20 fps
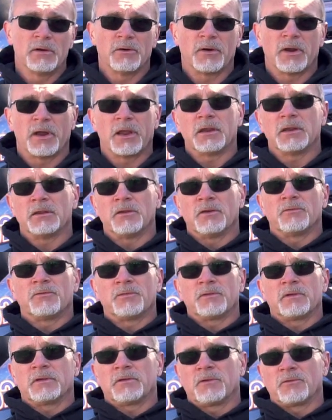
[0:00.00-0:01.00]
right? And
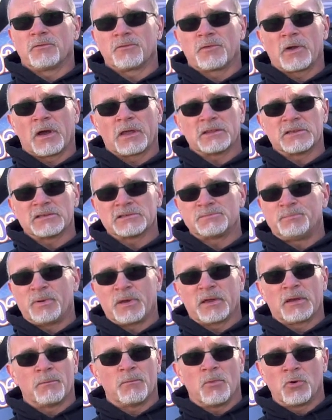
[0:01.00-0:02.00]
you've got this
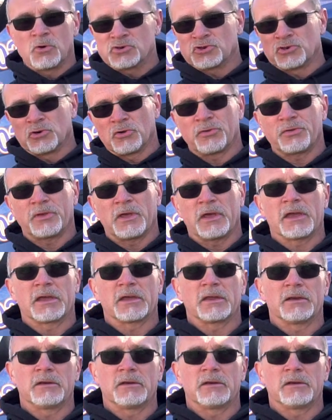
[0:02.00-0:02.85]
big emotional thing,